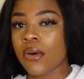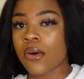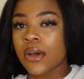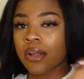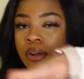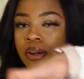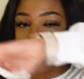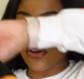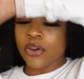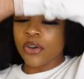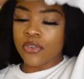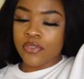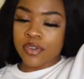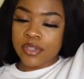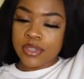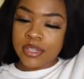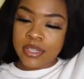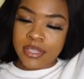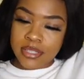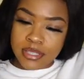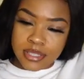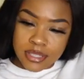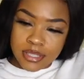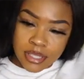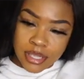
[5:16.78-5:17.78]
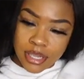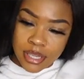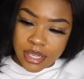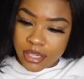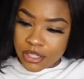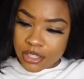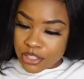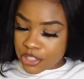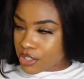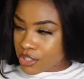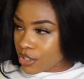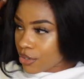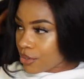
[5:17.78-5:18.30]
on over this to kind
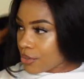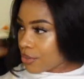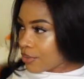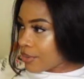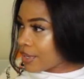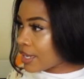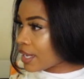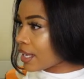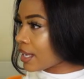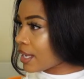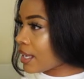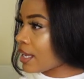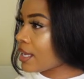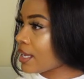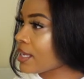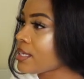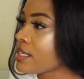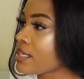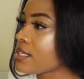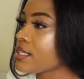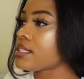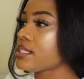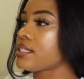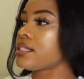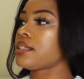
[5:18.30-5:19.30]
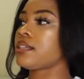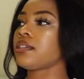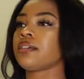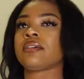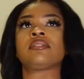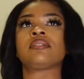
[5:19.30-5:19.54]
of show you guys.